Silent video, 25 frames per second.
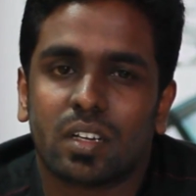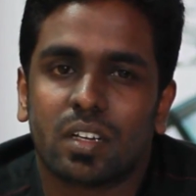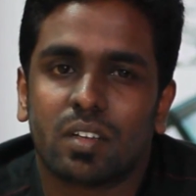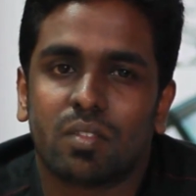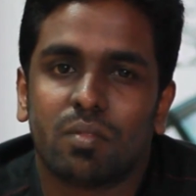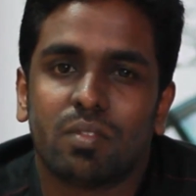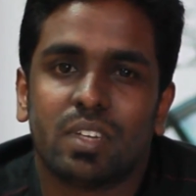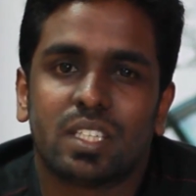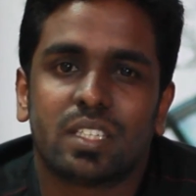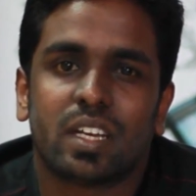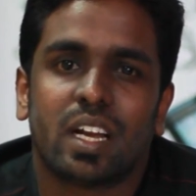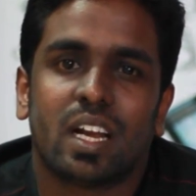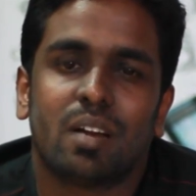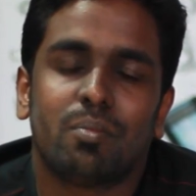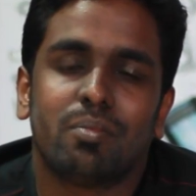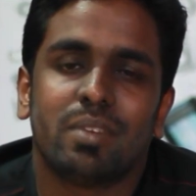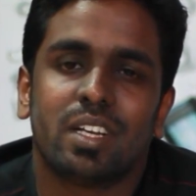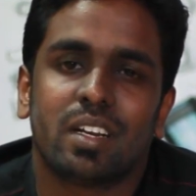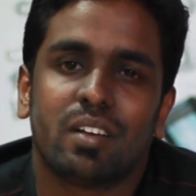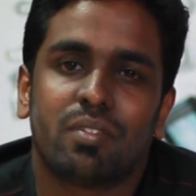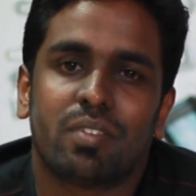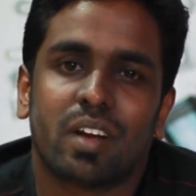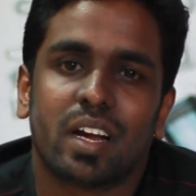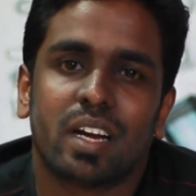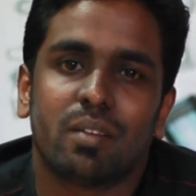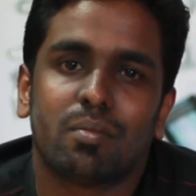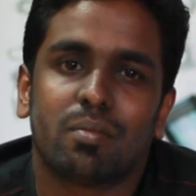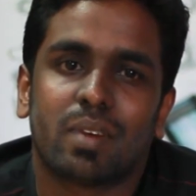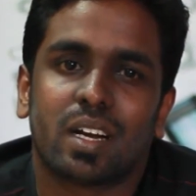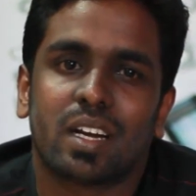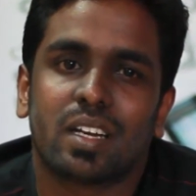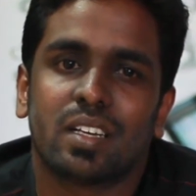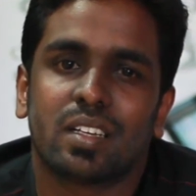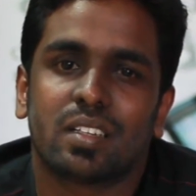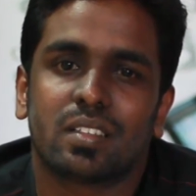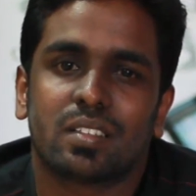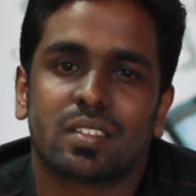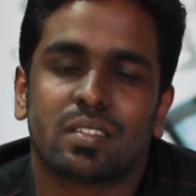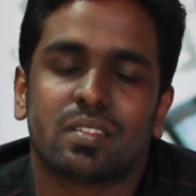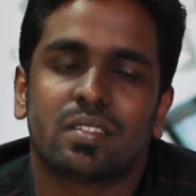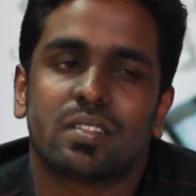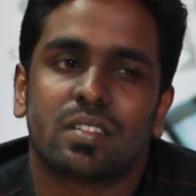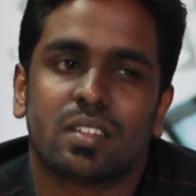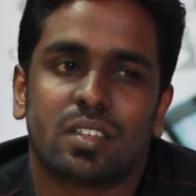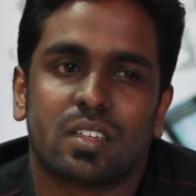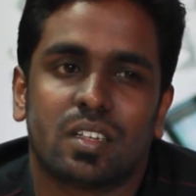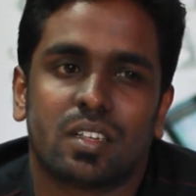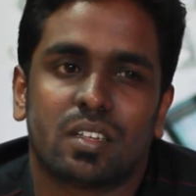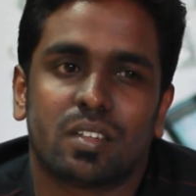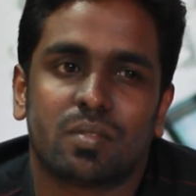which helped me refine my
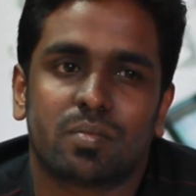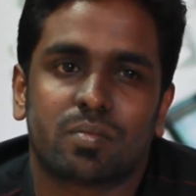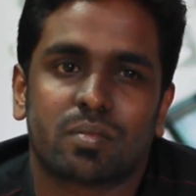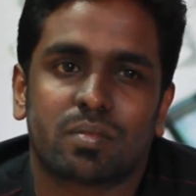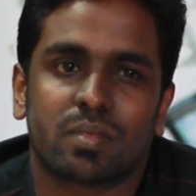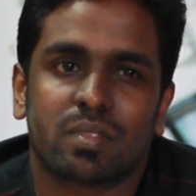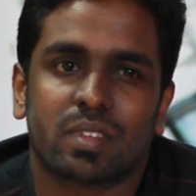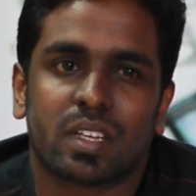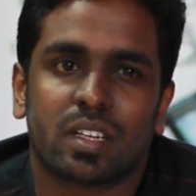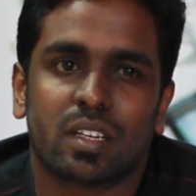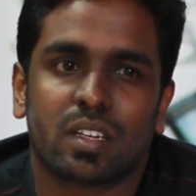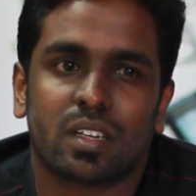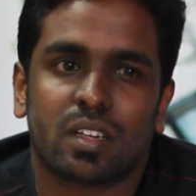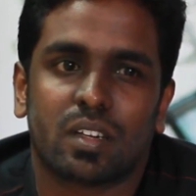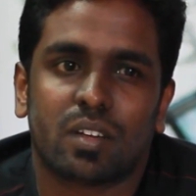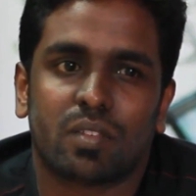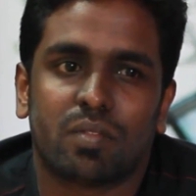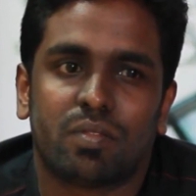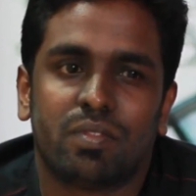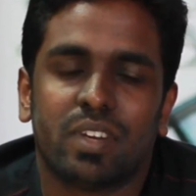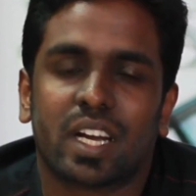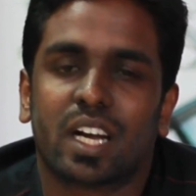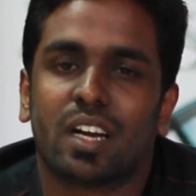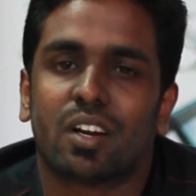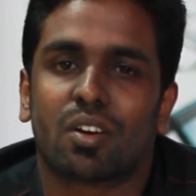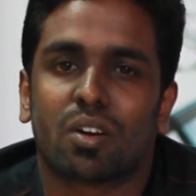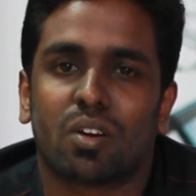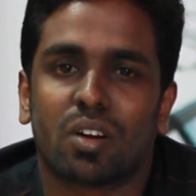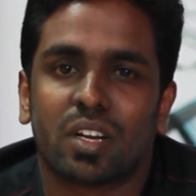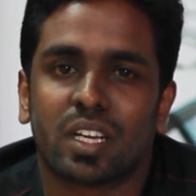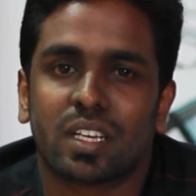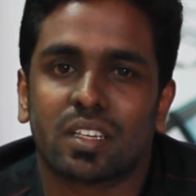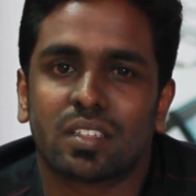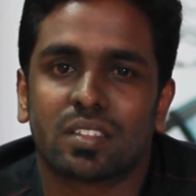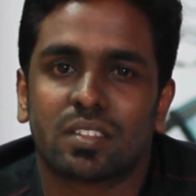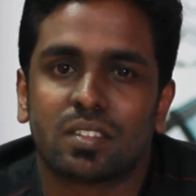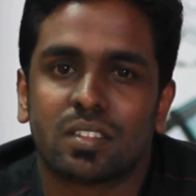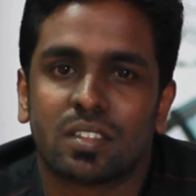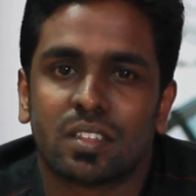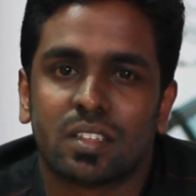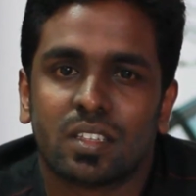figure drawings